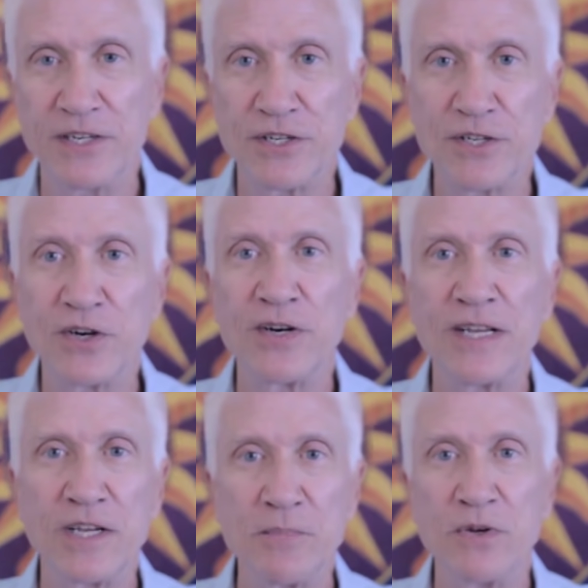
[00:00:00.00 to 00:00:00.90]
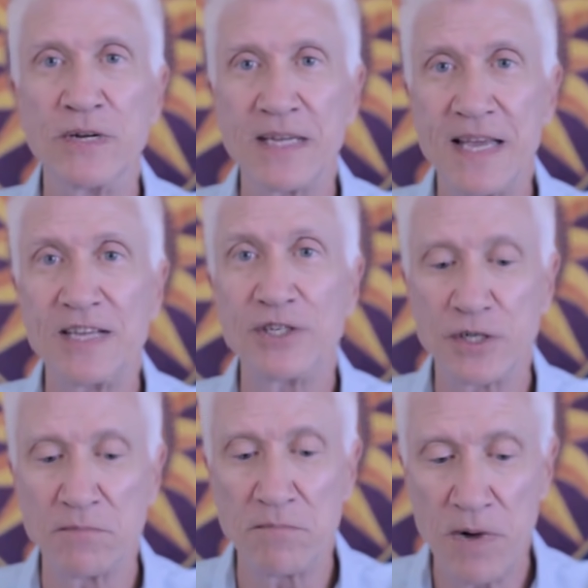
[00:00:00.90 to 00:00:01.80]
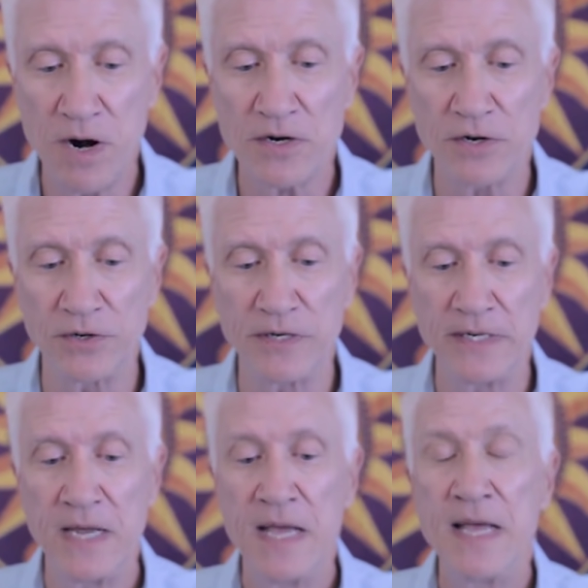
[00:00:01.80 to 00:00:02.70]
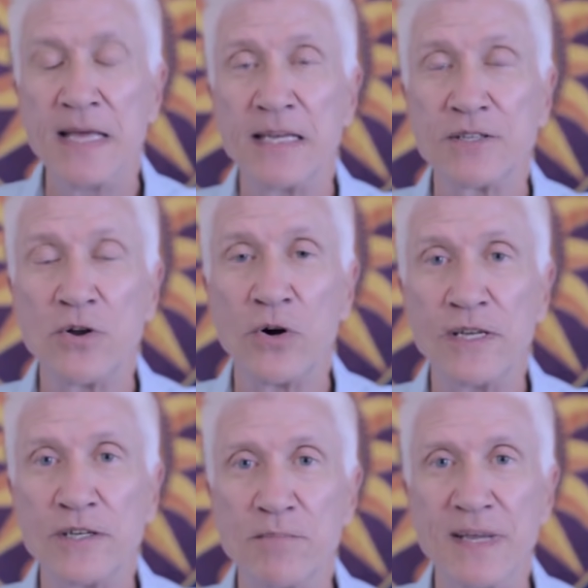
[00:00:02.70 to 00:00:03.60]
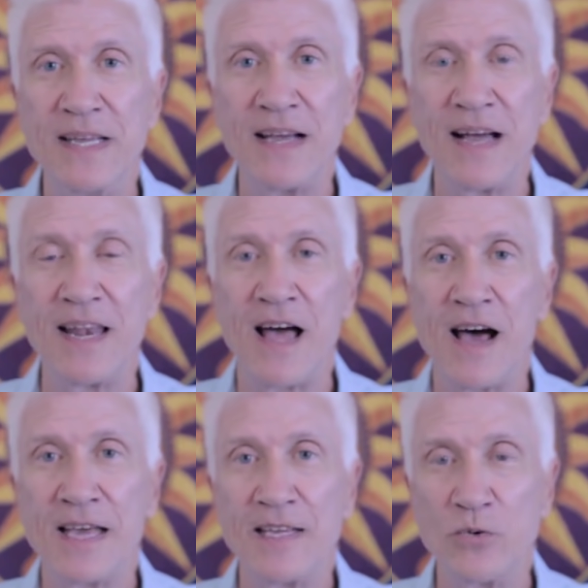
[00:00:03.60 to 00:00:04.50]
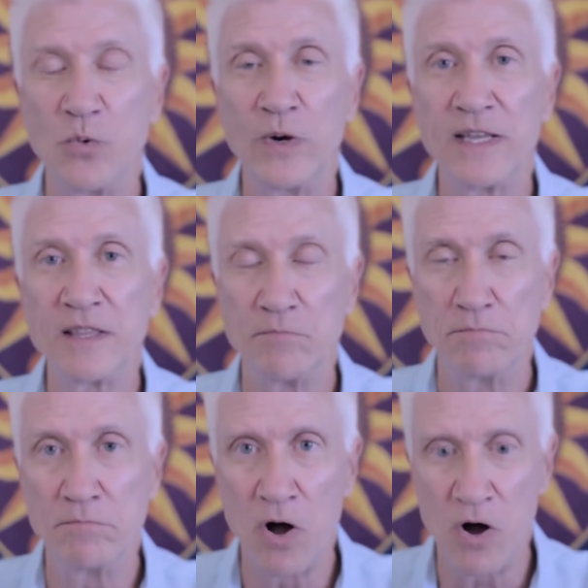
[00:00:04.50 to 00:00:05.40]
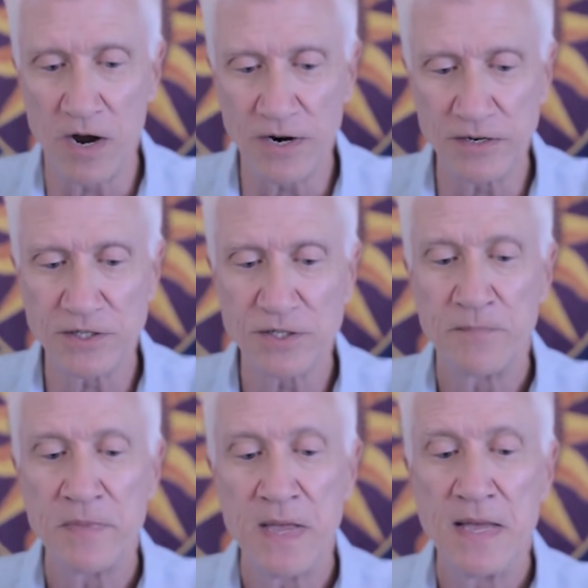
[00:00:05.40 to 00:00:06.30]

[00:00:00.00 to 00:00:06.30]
discerning communication Mercury, is going to be aligned with Mars.